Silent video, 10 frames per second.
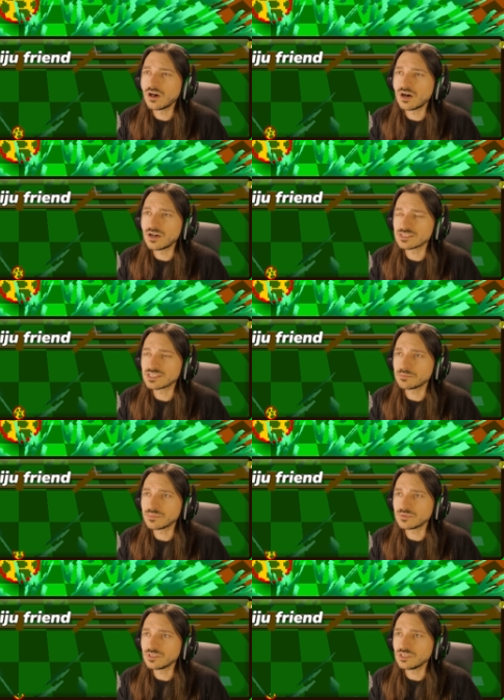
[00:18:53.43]

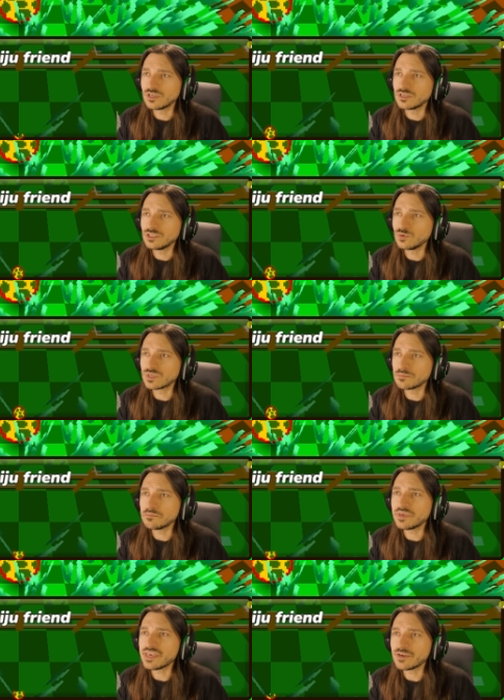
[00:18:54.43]
awesome you
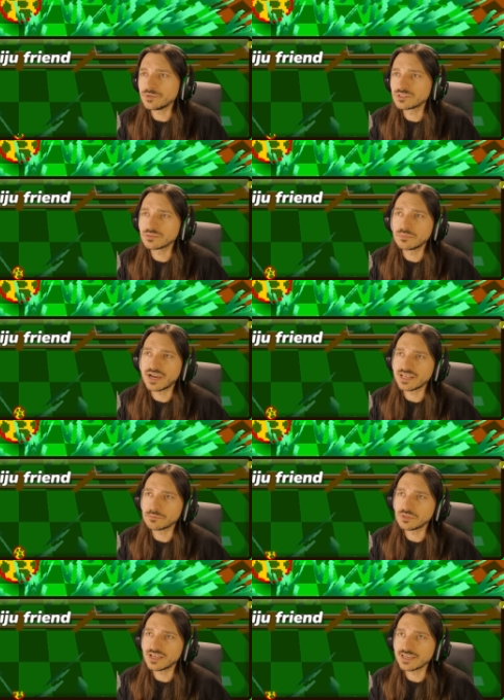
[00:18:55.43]
can be with
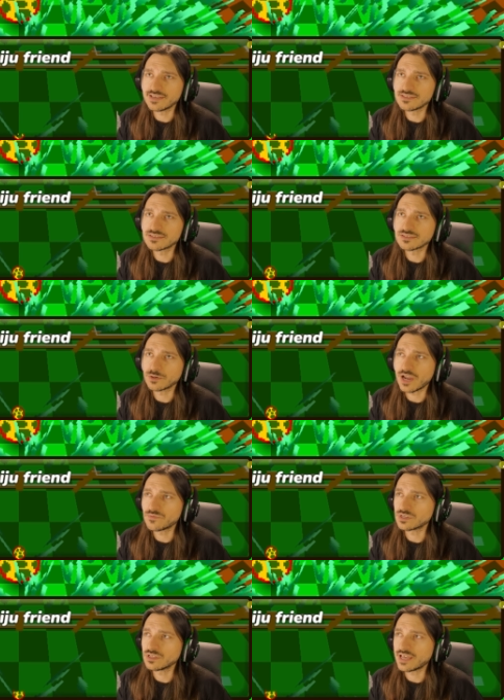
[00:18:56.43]
combining plugins,
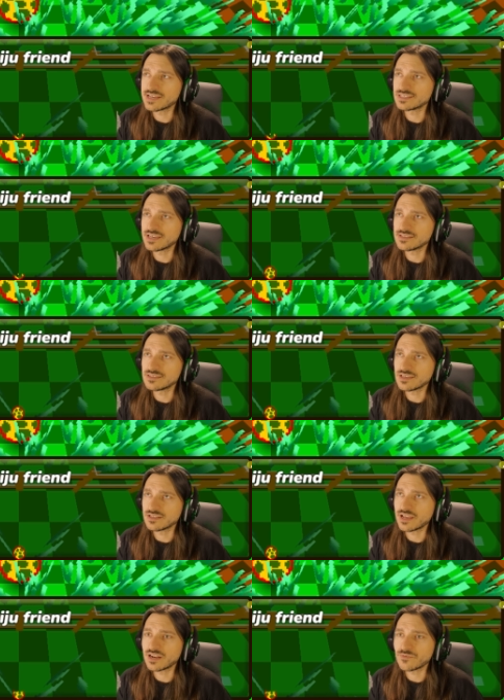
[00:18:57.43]
graphical assets,
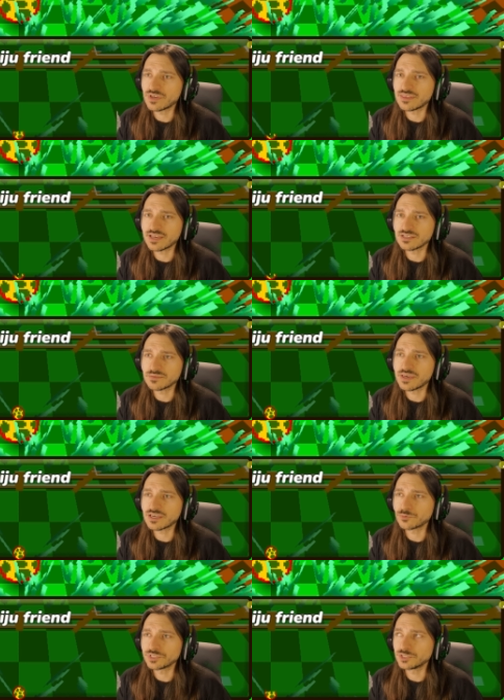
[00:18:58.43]
and, and everything to
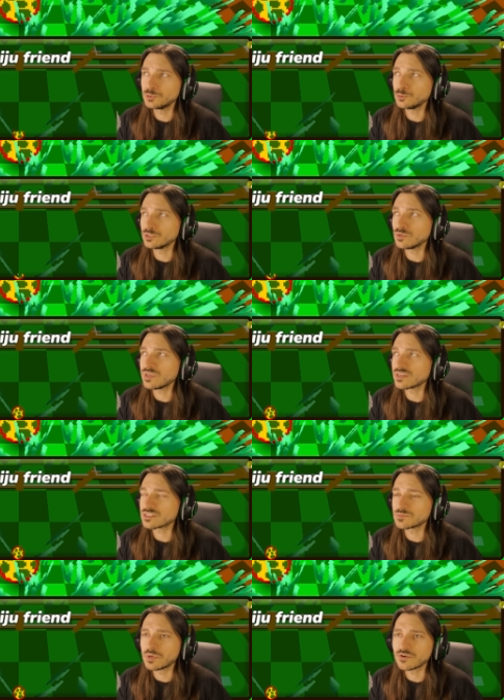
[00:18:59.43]
make a really cool, unique
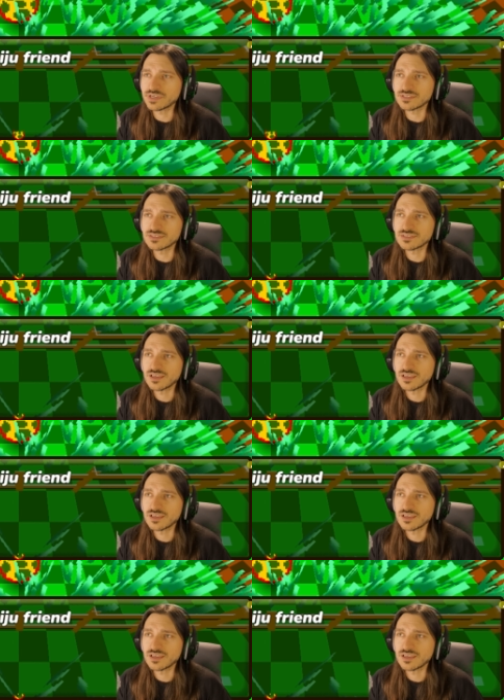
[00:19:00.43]
experience.